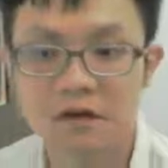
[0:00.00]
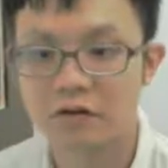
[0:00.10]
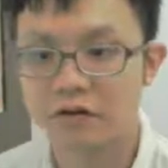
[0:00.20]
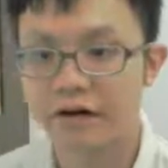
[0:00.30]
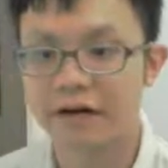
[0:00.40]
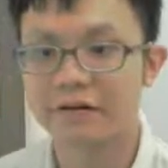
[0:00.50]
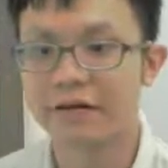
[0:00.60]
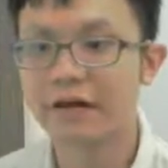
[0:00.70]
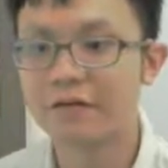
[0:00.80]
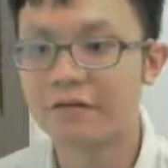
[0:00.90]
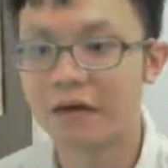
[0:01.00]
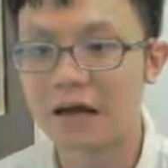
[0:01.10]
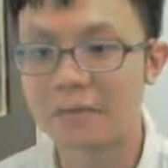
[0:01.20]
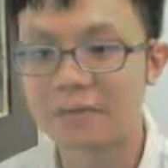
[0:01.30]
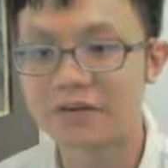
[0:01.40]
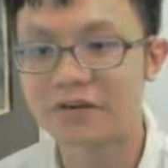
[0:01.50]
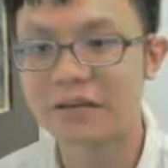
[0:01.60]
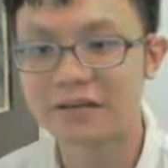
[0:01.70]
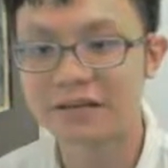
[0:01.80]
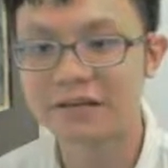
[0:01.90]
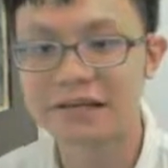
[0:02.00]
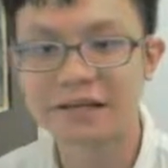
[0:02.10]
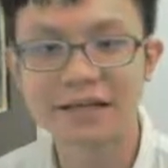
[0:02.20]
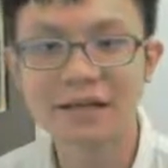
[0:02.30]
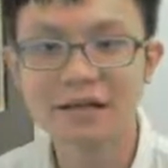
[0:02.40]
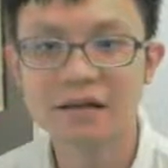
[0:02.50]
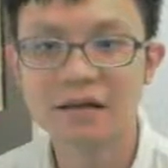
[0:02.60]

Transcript: Correct. Okay. Sorry, can you say again?